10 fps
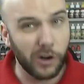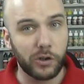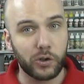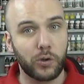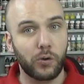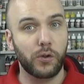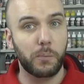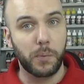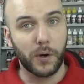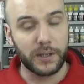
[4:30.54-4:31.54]
I like to call the
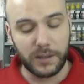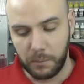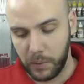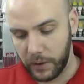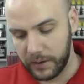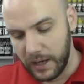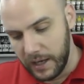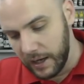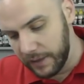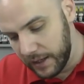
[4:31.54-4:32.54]
biting point.
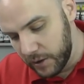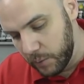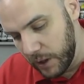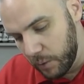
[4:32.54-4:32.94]
And that is where